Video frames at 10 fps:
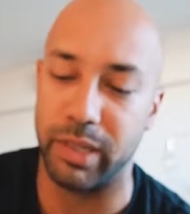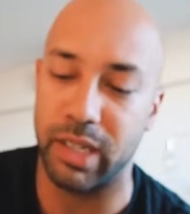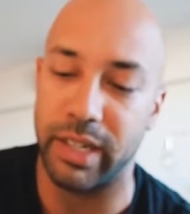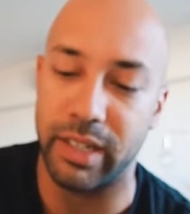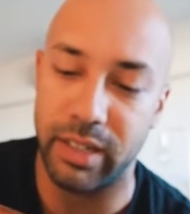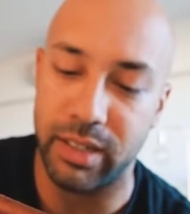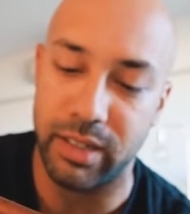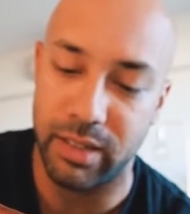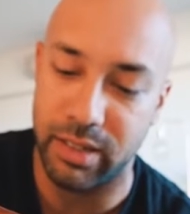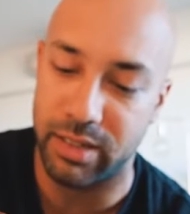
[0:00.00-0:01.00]
me a lady.
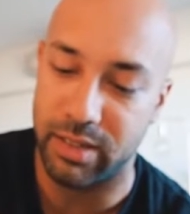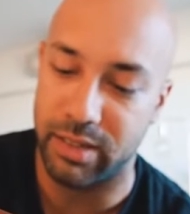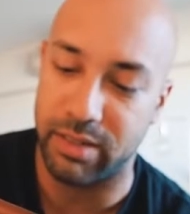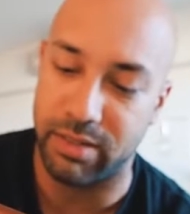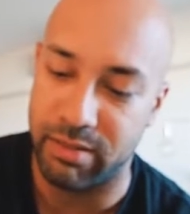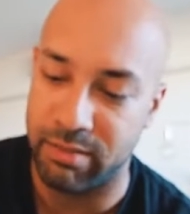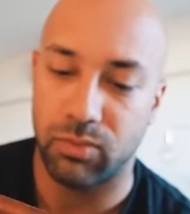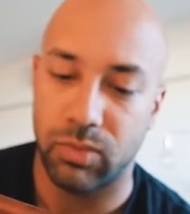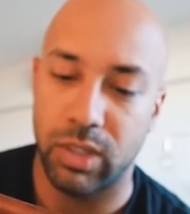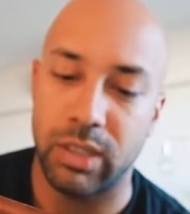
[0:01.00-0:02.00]

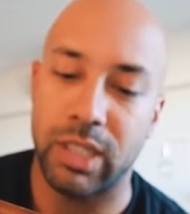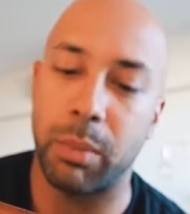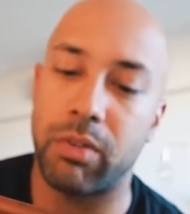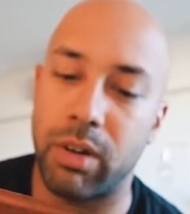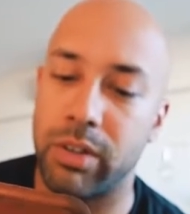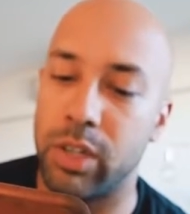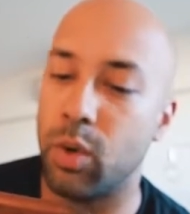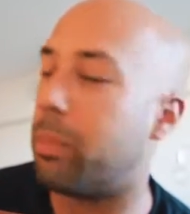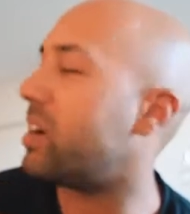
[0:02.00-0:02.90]
Someone wrote, "You are